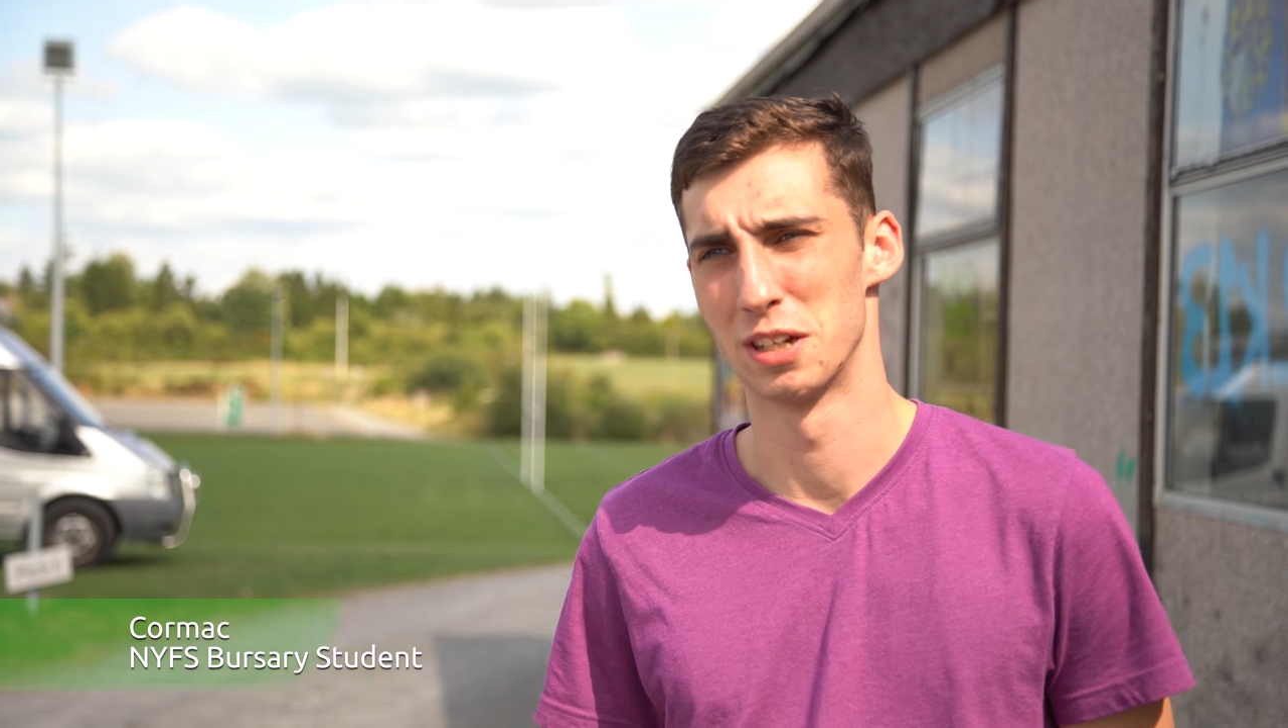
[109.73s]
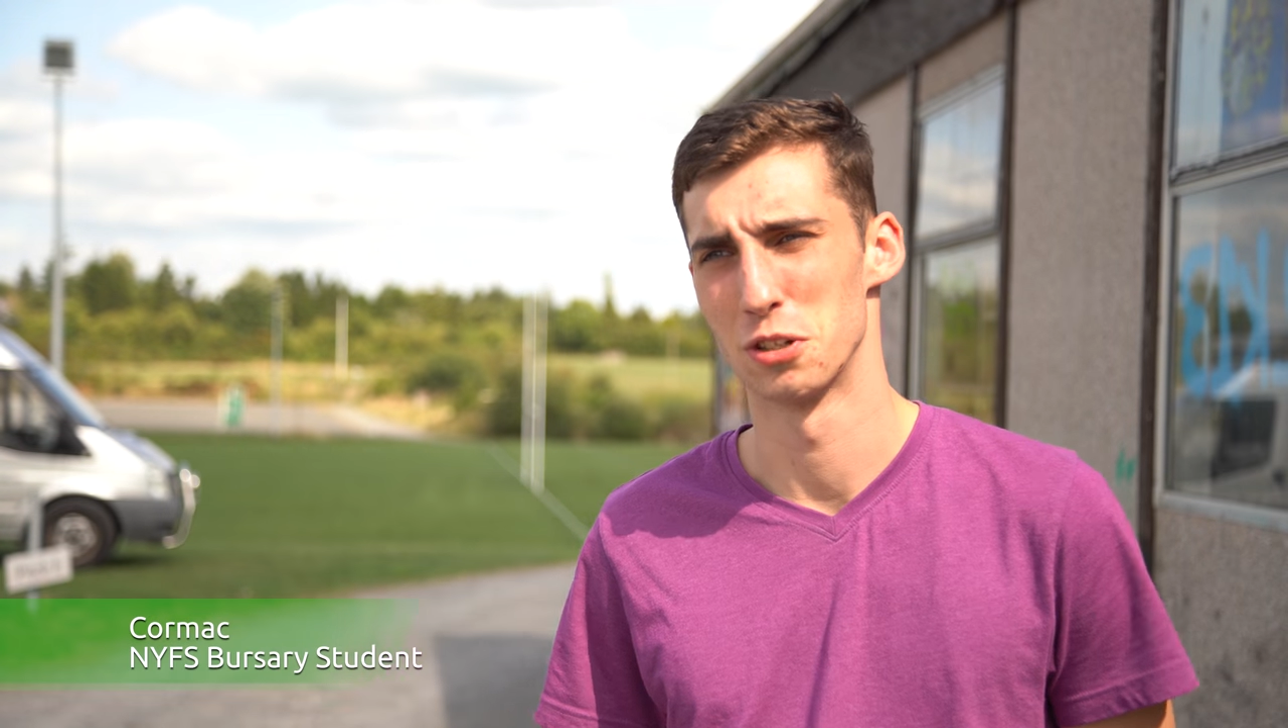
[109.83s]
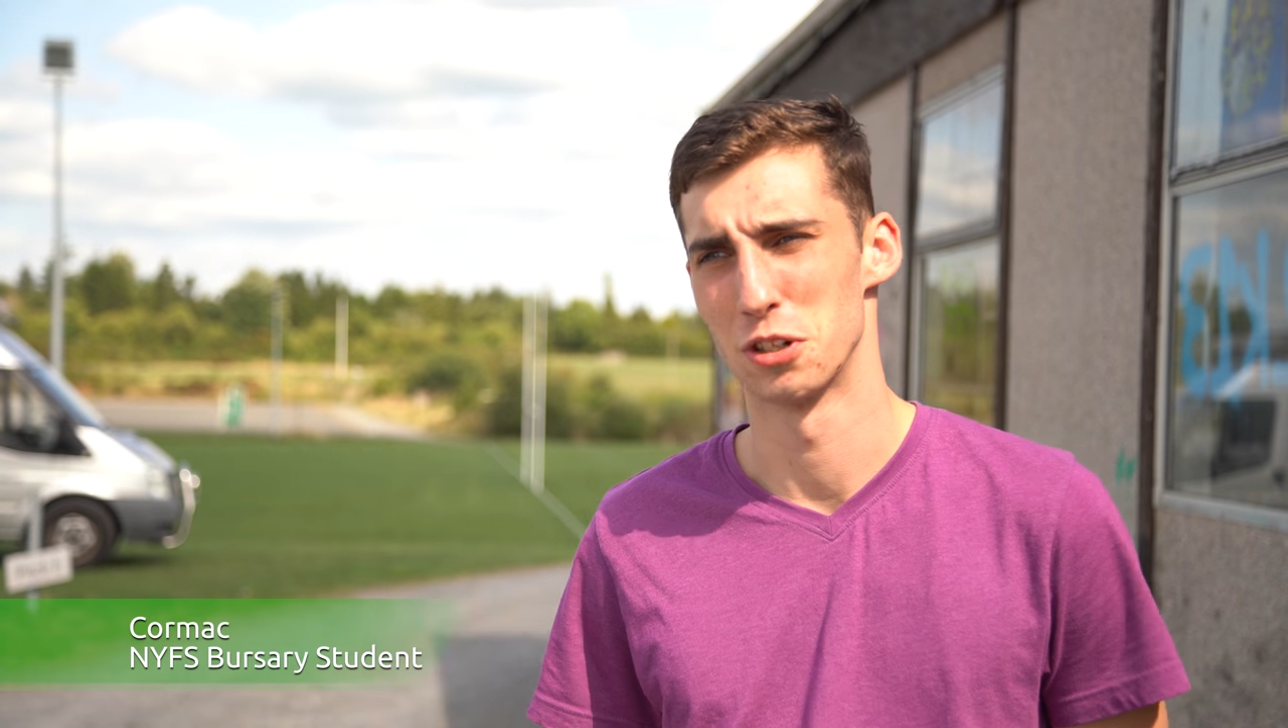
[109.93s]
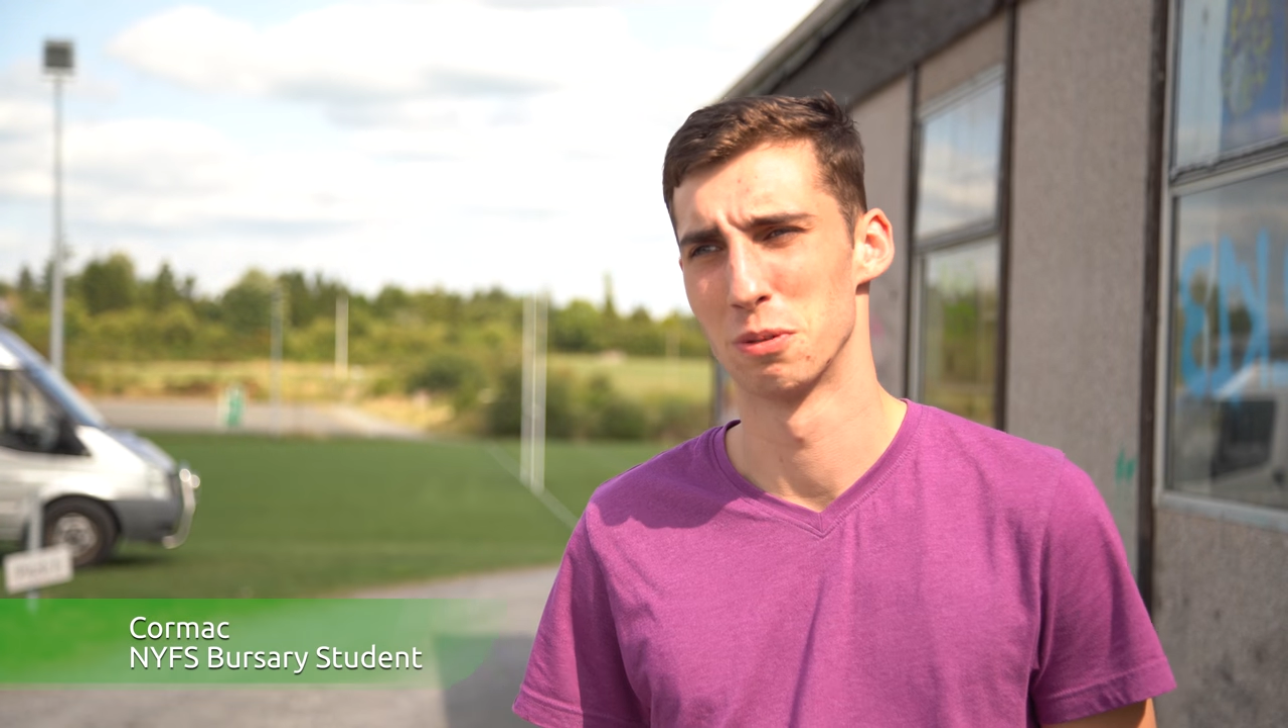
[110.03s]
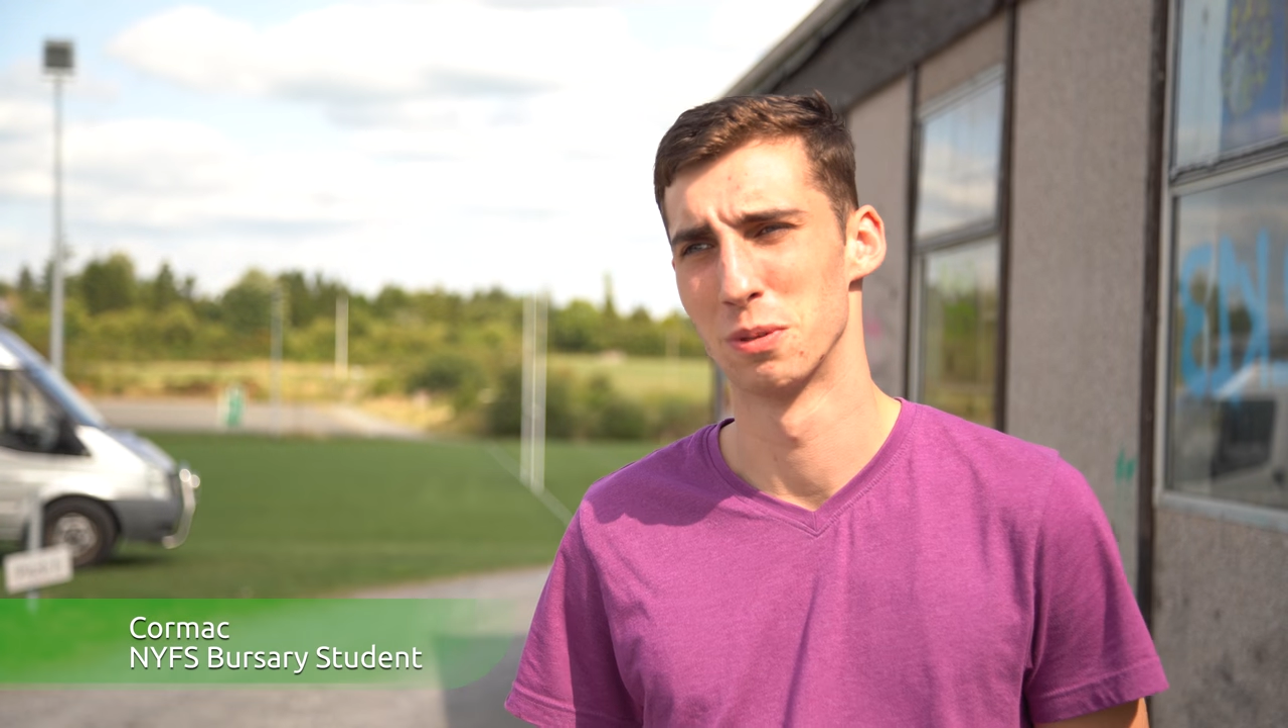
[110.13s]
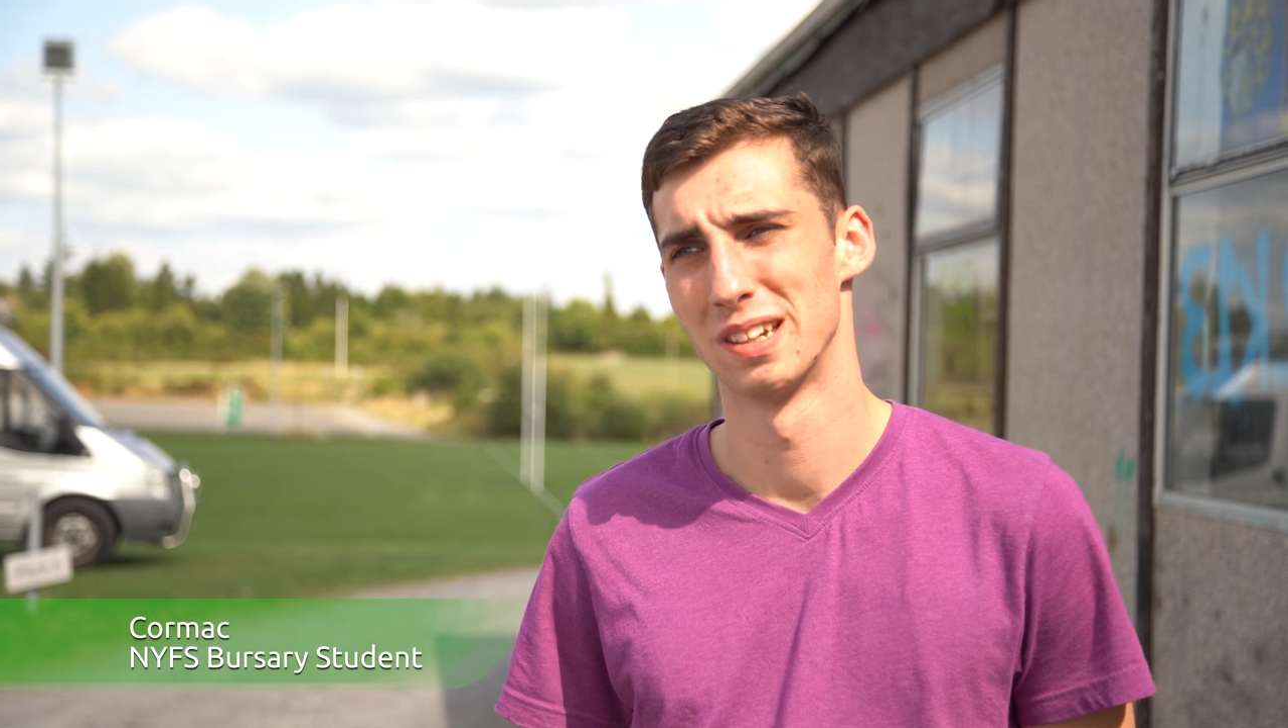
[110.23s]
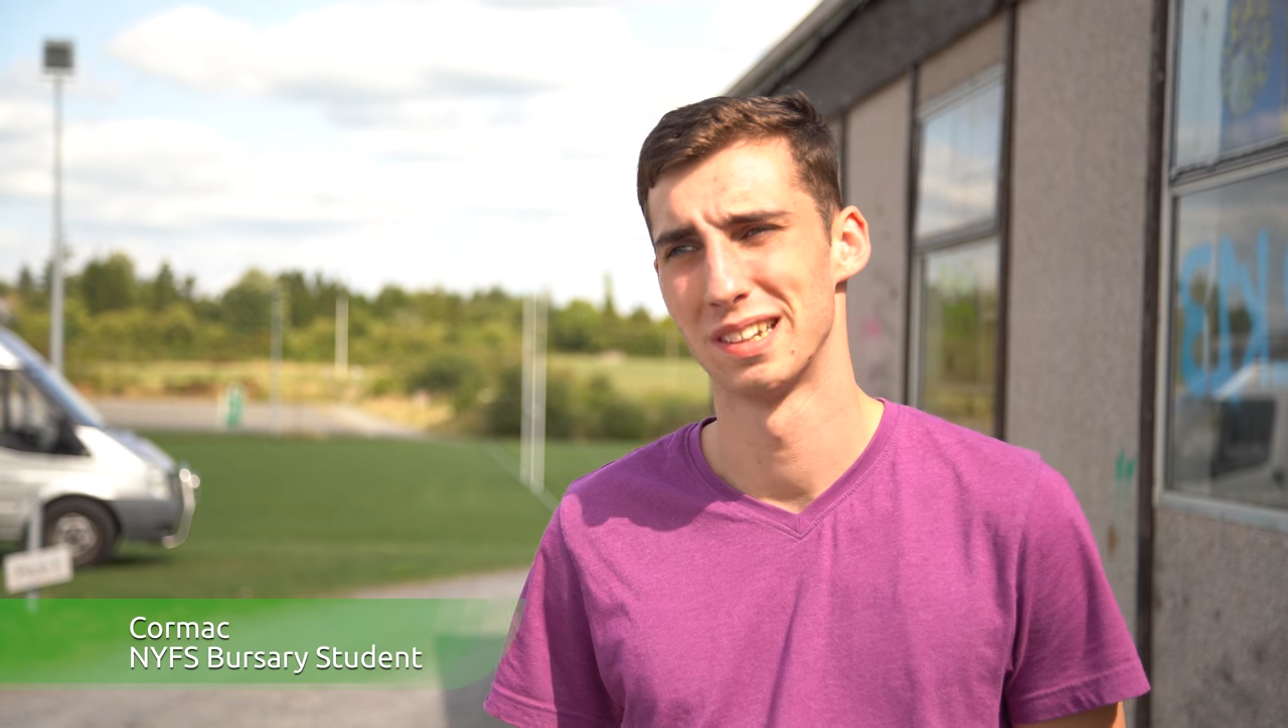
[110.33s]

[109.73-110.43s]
enjoyable.